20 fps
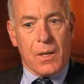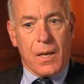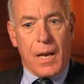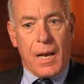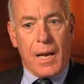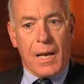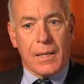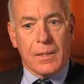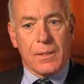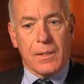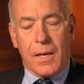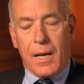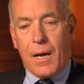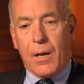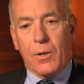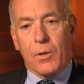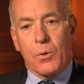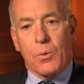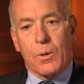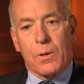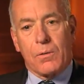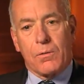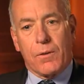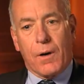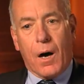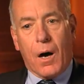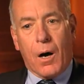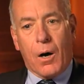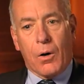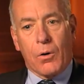And how do you
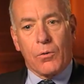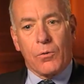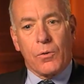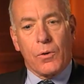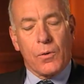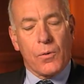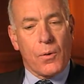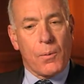involve